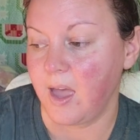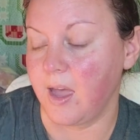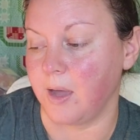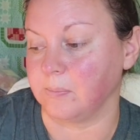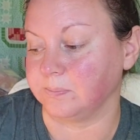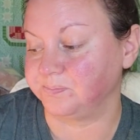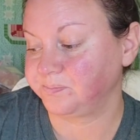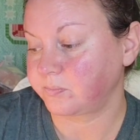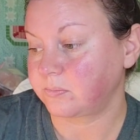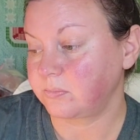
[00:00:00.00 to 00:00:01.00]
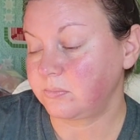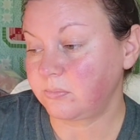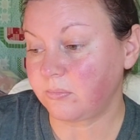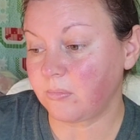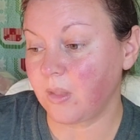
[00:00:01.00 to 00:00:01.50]

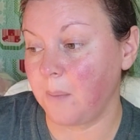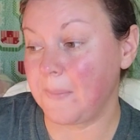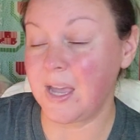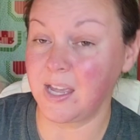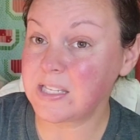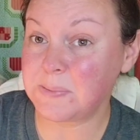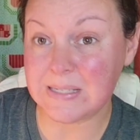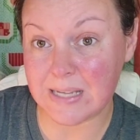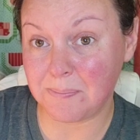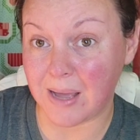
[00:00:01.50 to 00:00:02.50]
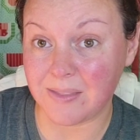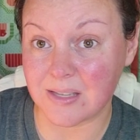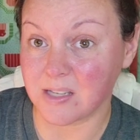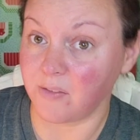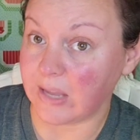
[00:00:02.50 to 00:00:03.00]
my husband did buy
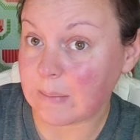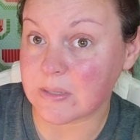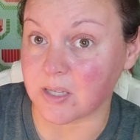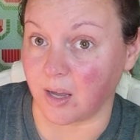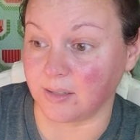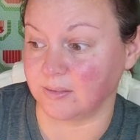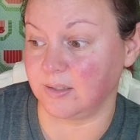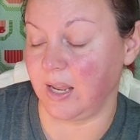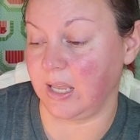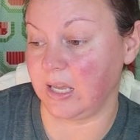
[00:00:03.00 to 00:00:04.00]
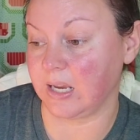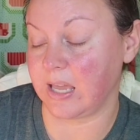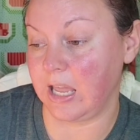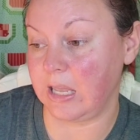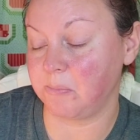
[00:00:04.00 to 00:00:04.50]
this off Amazon. It
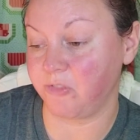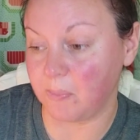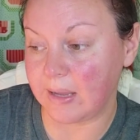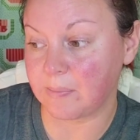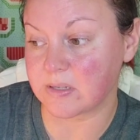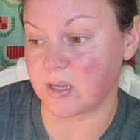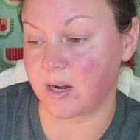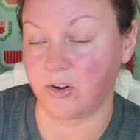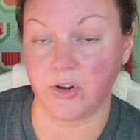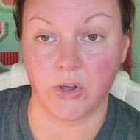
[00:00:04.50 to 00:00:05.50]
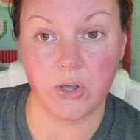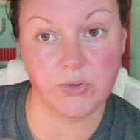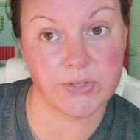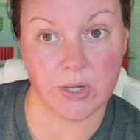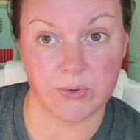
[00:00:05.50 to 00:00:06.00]
came from Amazon. I don't know who
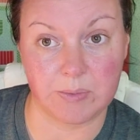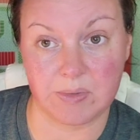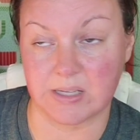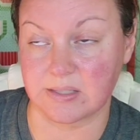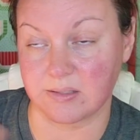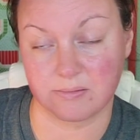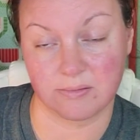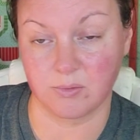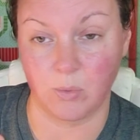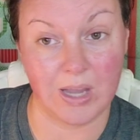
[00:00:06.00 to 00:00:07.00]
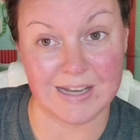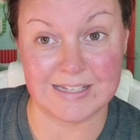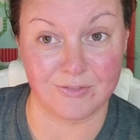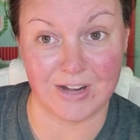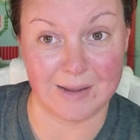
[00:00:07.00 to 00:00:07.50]
sold it because we got
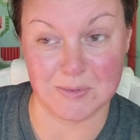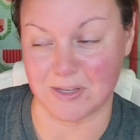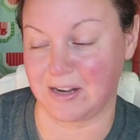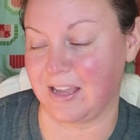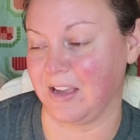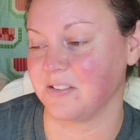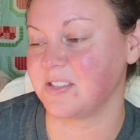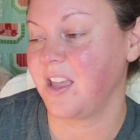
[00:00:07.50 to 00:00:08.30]
different Amazon accounts.